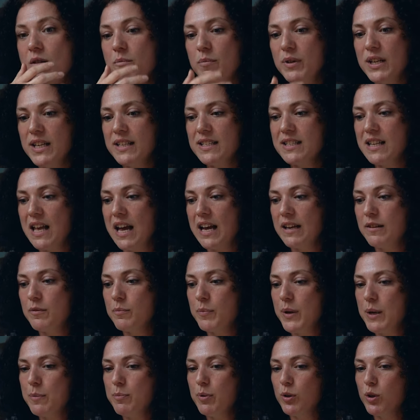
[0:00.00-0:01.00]
but it's
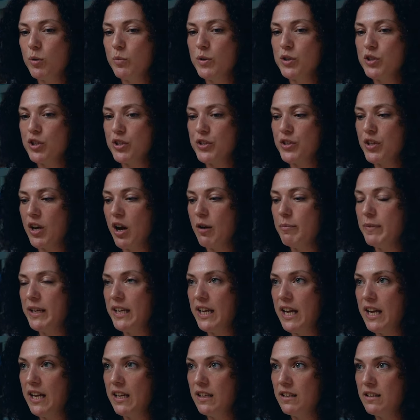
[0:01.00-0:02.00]
like people who are just
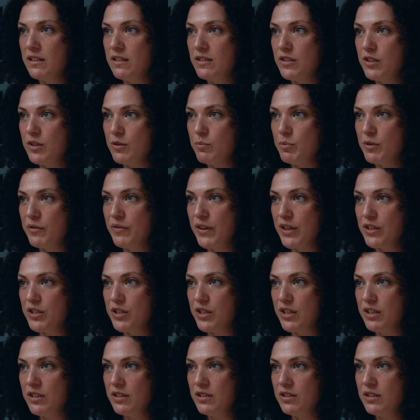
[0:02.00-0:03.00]
coming in to the
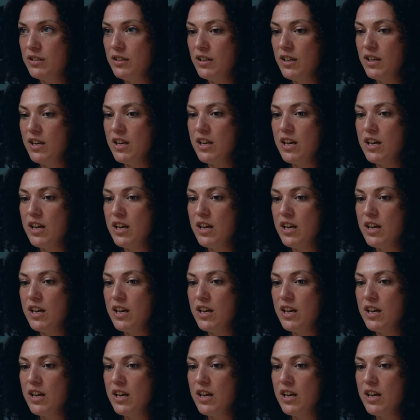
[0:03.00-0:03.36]
profession